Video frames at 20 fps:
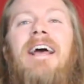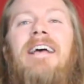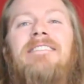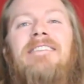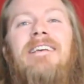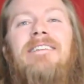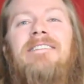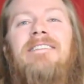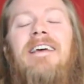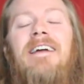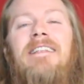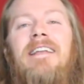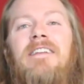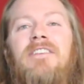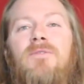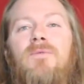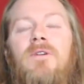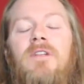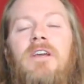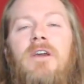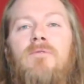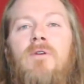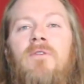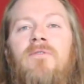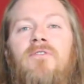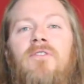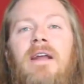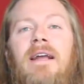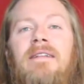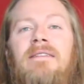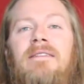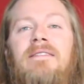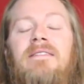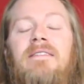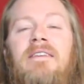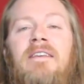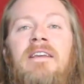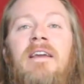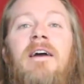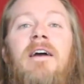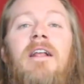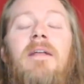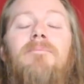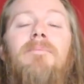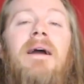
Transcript: as I said, and you want to go over and see